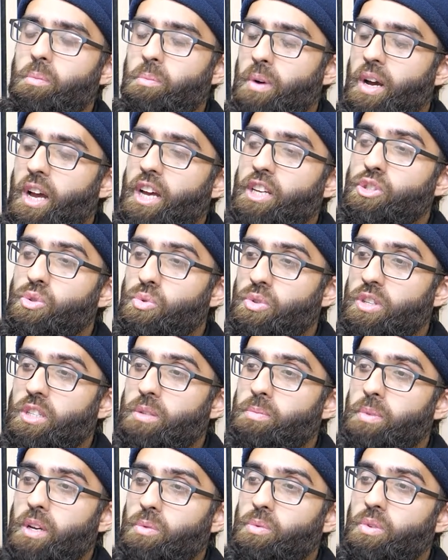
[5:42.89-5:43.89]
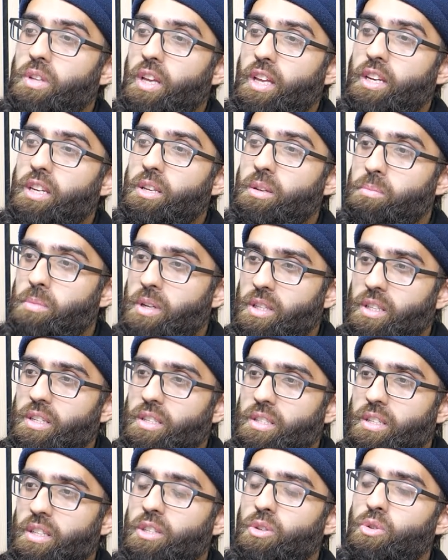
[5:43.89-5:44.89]
But as you'd expect with any
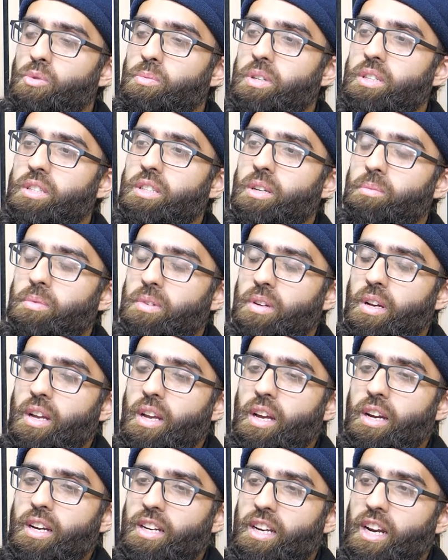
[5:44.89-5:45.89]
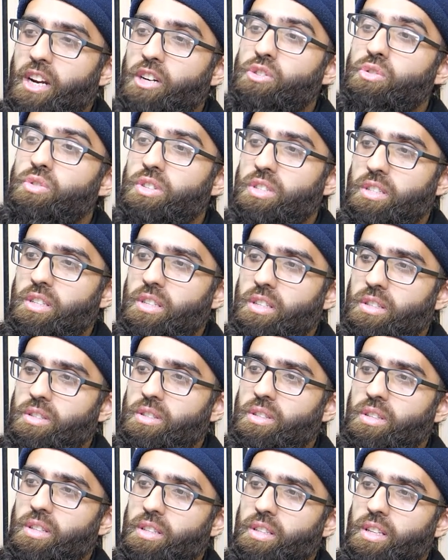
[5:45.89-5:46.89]
madrasa, there will be some
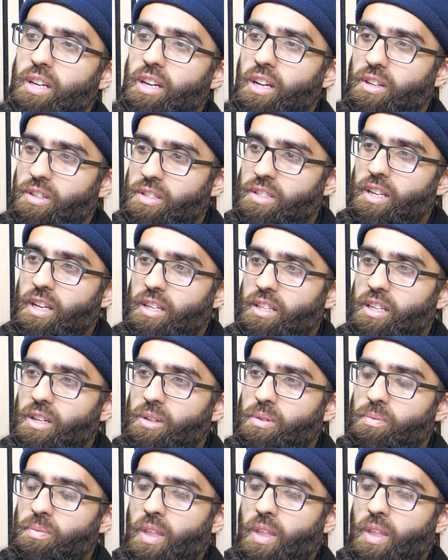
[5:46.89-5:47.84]
characteristics that kind of stand out.